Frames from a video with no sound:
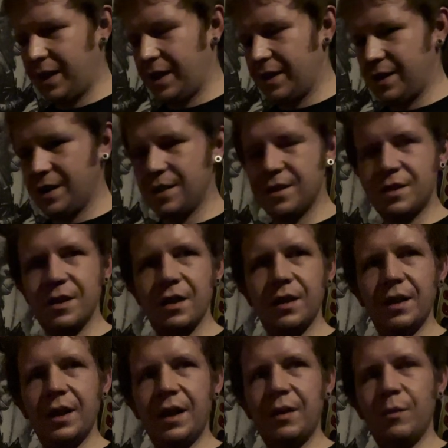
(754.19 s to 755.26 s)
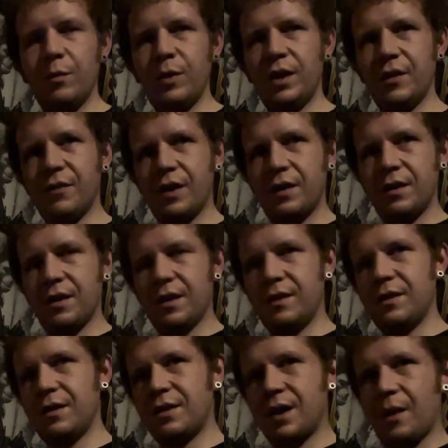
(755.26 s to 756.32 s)
and then suddenly we live on
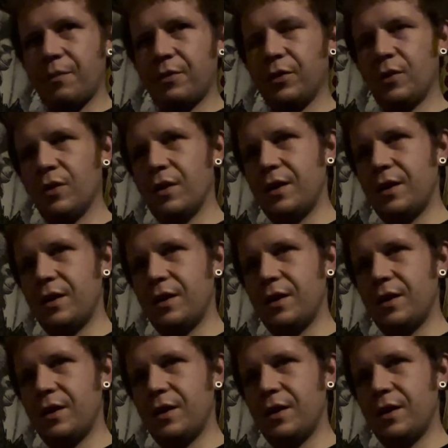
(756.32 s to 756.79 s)
the top floor,